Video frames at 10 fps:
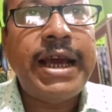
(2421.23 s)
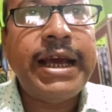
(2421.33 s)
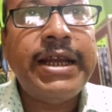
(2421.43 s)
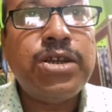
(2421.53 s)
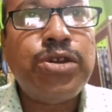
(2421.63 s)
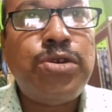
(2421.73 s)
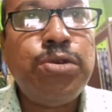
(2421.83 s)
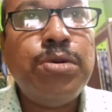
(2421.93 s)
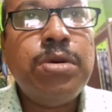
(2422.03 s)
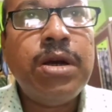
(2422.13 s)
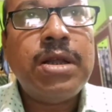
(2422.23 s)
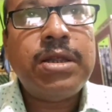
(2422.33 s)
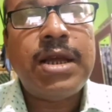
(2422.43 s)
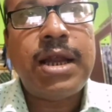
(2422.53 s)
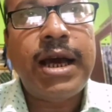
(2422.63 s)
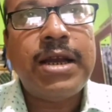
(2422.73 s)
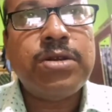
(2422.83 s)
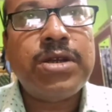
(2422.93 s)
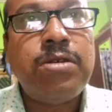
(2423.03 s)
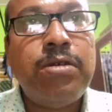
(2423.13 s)
is 2, then
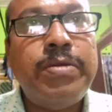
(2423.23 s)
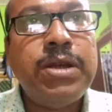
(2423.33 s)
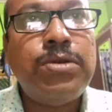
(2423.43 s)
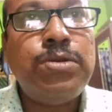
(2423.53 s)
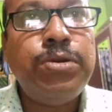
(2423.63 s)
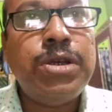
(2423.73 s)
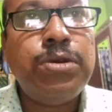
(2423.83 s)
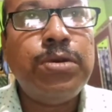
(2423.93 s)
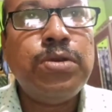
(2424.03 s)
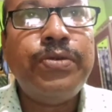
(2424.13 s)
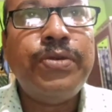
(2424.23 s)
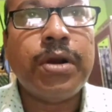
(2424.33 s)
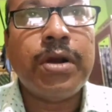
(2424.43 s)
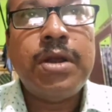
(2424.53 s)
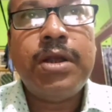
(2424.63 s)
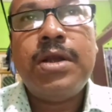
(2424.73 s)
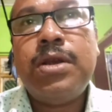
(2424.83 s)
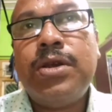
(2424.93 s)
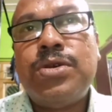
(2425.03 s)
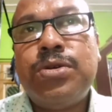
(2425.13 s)
hydrogen will be 2 into 2, 4.
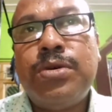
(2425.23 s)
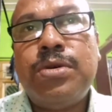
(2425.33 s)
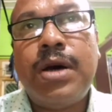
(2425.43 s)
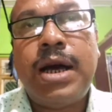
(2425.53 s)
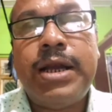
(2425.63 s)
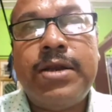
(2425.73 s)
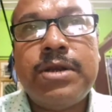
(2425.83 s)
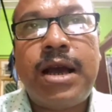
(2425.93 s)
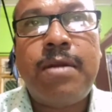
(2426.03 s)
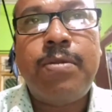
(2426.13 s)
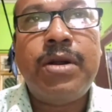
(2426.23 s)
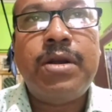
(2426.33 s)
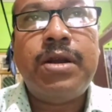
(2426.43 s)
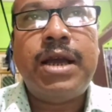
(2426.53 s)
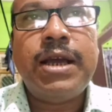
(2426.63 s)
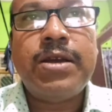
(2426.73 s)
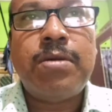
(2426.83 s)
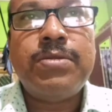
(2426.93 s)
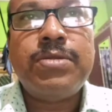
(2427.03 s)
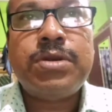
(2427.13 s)
So carbon
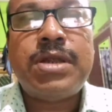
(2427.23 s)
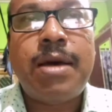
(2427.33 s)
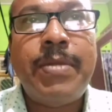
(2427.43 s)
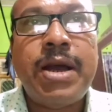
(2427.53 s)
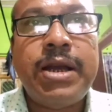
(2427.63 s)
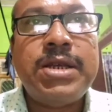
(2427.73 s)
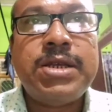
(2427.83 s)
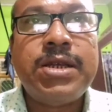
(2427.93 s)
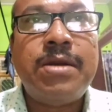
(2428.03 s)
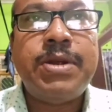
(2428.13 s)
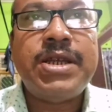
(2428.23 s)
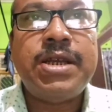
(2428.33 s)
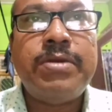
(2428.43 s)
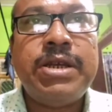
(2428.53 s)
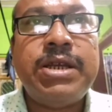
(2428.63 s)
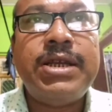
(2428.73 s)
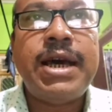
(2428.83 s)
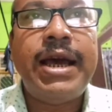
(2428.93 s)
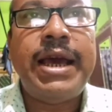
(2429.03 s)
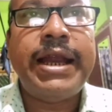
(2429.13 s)
atoms number is represented with
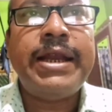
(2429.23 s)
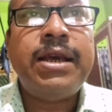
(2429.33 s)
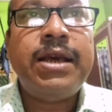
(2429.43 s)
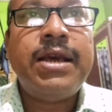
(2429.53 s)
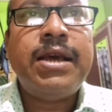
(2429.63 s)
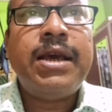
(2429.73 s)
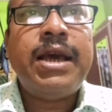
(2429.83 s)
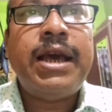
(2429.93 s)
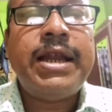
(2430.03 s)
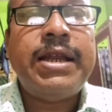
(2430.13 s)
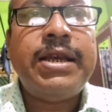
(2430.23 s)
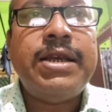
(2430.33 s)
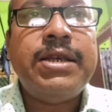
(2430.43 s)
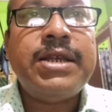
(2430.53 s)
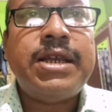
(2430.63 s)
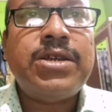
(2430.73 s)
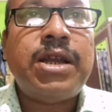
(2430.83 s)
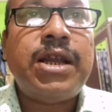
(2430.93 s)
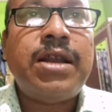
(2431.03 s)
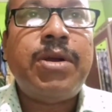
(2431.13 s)
the N. N is the
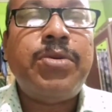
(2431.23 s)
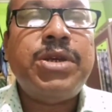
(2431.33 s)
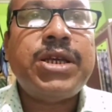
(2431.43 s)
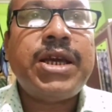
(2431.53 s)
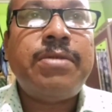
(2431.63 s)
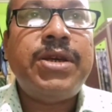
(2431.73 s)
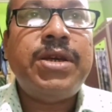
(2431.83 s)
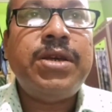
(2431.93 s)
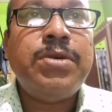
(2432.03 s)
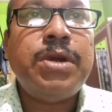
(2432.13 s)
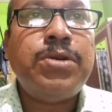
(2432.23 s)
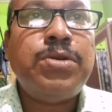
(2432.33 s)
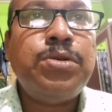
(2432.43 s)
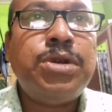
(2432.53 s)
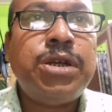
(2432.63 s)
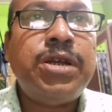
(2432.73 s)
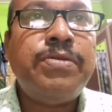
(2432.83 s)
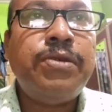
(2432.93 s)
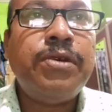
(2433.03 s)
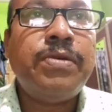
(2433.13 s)
natural number which can be equal to 2, 3,
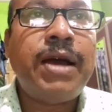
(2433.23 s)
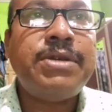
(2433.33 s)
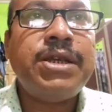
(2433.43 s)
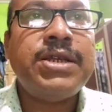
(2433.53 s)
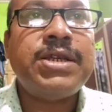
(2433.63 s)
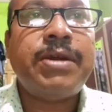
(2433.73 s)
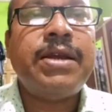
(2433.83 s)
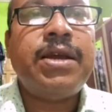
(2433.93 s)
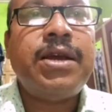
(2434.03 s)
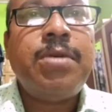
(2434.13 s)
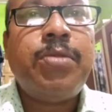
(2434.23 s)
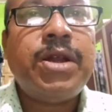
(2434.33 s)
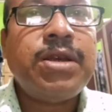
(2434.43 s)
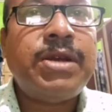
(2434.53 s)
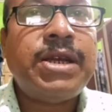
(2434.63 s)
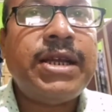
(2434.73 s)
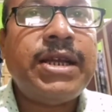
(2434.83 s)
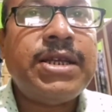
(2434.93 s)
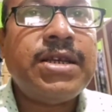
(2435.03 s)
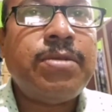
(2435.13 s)
4, 5, 6, 7. For example, take
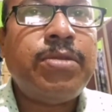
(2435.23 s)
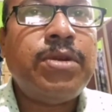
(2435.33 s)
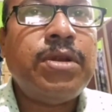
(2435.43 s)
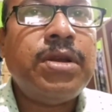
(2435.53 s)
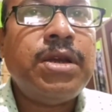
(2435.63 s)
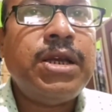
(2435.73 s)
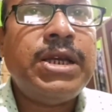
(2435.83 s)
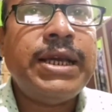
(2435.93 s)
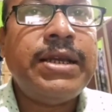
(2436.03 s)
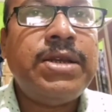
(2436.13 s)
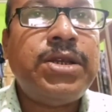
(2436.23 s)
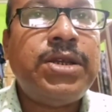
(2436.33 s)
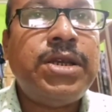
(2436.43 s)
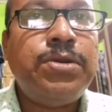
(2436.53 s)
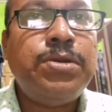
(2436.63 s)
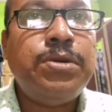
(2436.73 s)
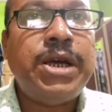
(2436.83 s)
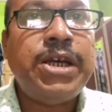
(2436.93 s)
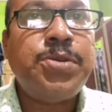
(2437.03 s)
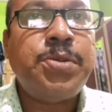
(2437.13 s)
this example, ethane
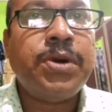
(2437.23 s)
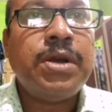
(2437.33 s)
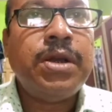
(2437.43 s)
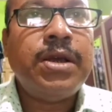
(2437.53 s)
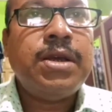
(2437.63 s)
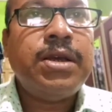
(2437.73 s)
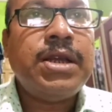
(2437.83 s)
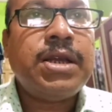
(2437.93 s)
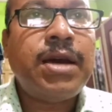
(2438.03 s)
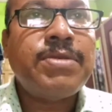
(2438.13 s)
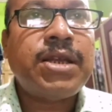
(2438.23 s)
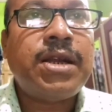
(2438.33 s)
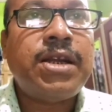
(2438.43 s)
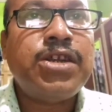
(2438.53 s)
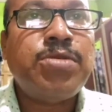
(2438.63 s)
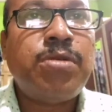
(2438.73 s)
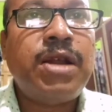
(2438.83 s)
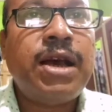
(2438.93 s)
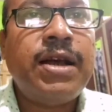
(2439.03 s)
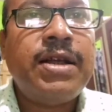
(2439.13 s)
C2H4. It comes under this
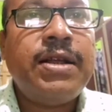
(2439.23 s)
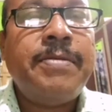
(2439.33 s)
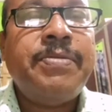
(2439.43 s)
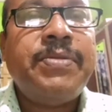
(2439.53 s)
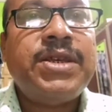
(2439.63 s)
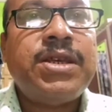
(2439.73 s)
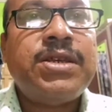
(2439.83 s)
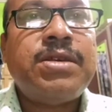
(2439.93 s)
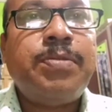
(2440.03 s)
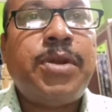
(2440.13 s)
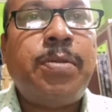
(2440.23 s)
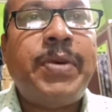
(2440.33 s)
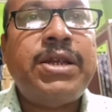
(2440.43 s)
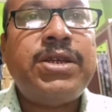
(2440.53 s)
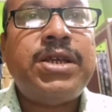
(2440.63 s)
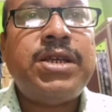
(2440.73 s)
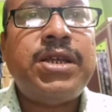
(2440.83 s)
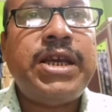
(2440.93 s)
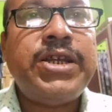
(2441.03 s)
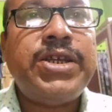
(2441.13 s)
formula. This is propane
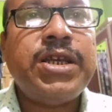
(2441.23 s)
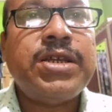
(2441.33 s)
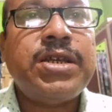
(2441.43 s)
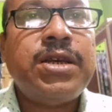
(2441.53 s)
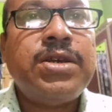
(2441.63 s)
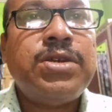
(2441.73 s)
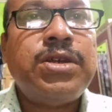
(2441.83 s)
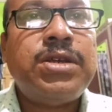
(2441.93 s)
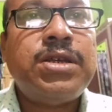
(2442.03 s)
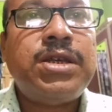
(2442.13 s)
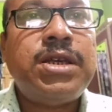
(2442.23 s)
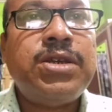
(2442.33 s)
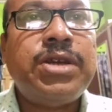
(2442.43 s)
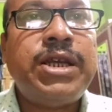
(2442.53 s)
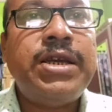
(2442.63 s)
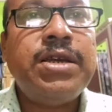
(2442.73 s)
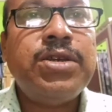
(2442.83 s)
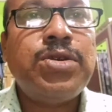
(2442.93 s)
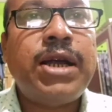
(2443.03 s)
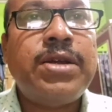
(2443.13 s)
C3H6. This is C3,
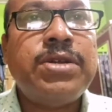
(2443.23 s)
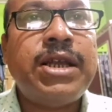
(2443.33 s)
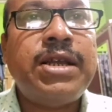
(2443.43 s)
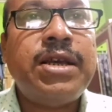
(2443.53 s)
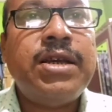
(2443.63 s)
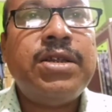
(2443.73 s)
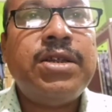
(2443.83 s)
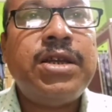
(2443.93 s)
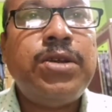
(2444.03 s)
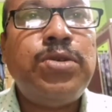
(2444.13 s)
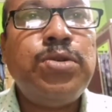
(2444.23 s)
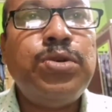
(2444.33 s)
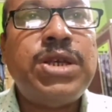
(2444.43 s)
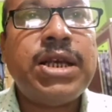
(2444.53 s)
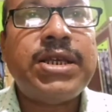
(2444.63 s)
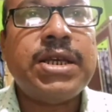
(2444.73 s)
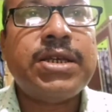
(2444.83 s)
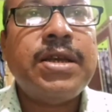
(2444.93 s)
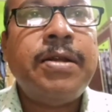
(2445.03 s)
so hydrogen 3 2s are 6.